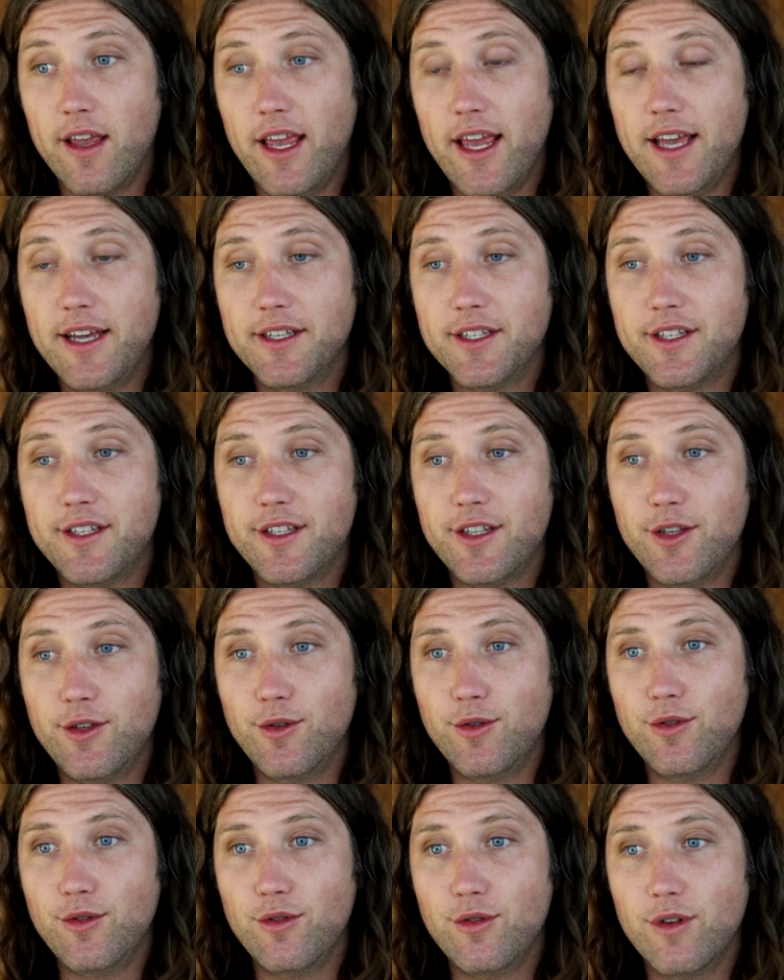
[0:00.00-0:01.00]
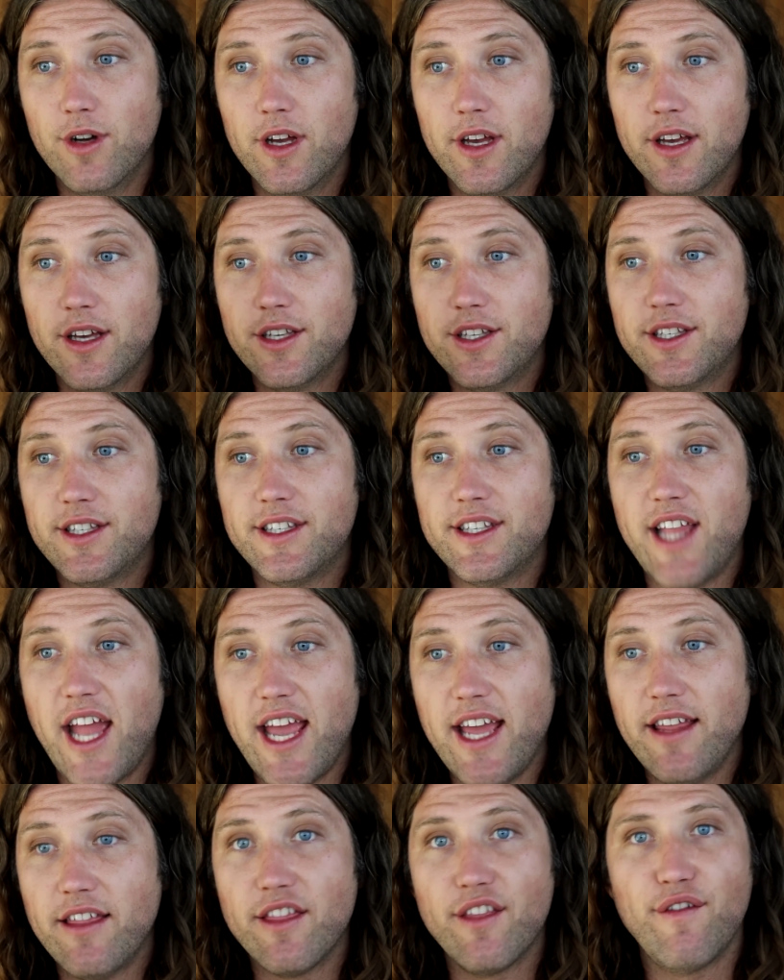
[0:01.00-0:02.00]
is to
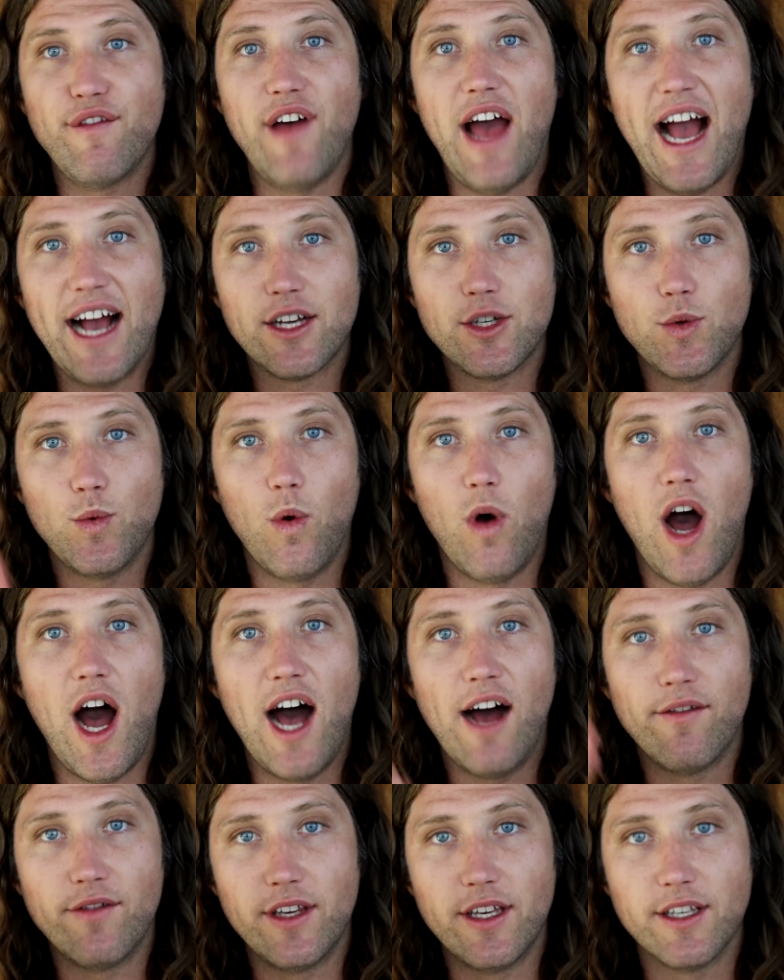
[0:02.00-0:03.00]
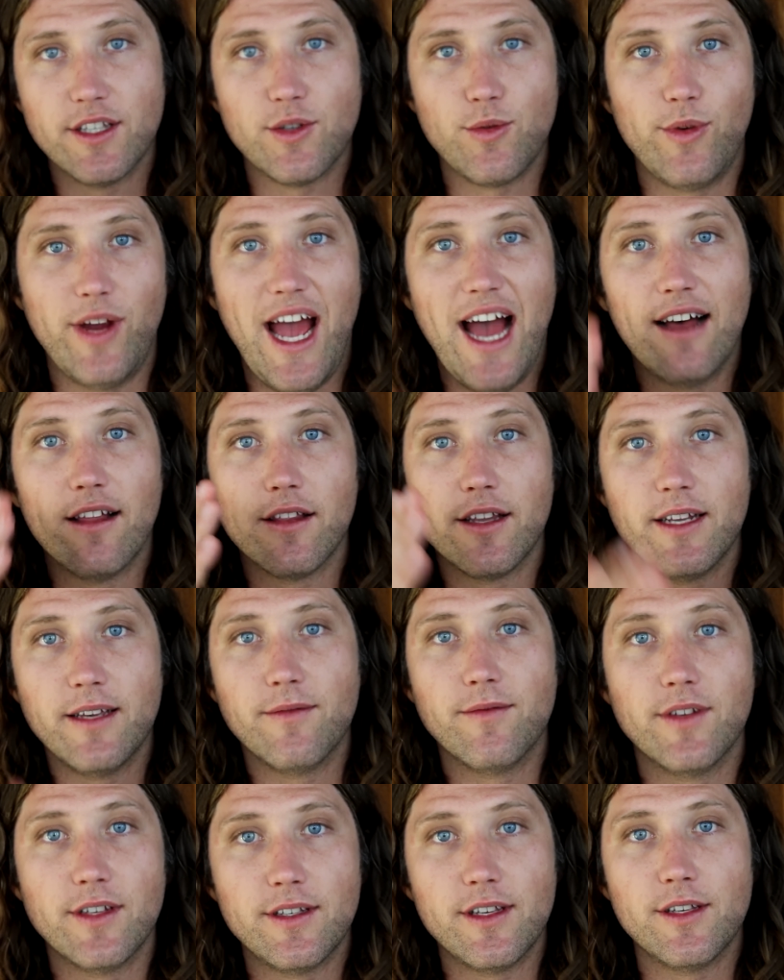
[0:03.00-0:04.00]
state the factual, obvious reality
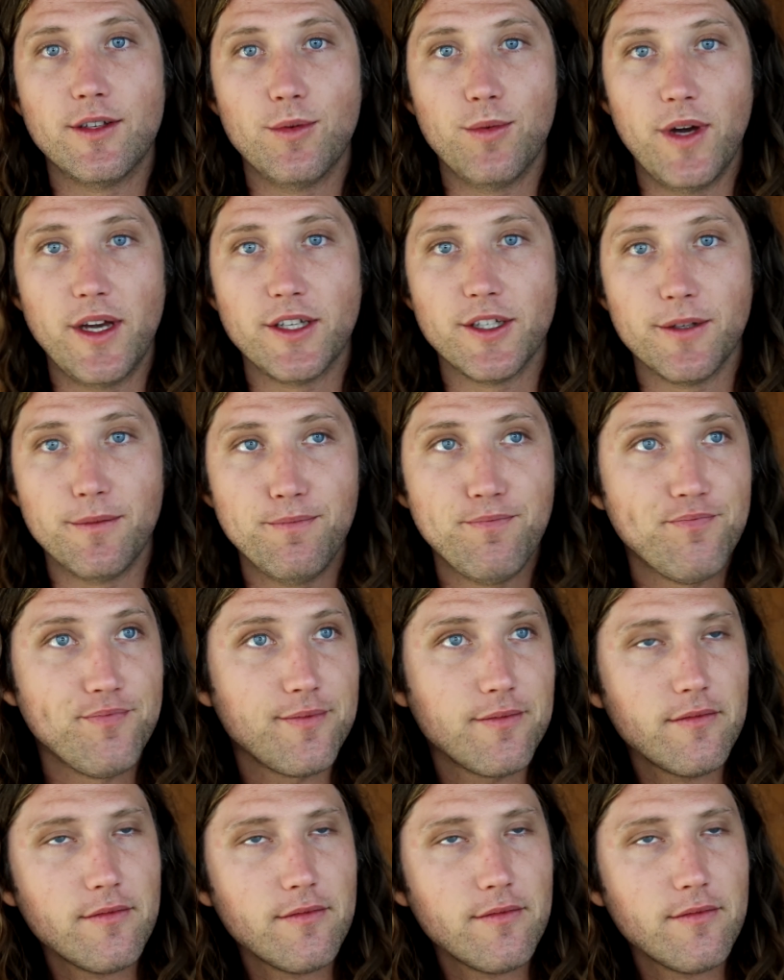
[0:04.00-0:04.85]
of the situation.